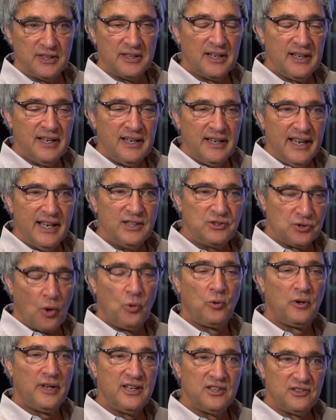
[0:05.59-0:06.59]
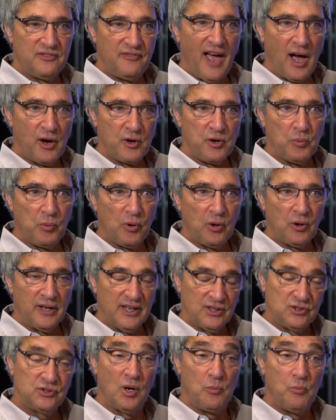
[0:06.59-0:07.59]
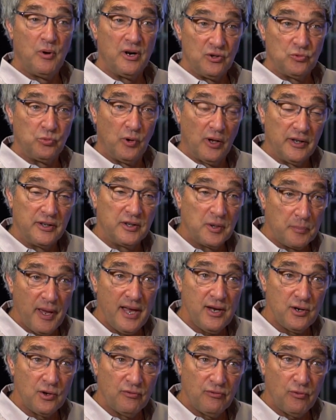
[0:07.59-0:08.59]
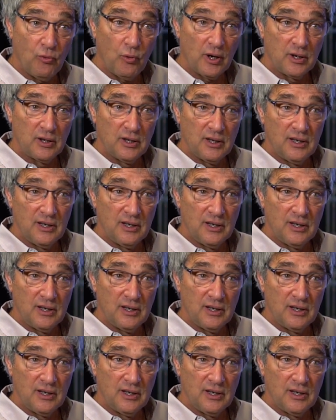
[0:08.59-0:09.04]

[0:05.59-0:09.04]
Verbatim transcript: it, it's only as valuable as someone is willing to pay you for.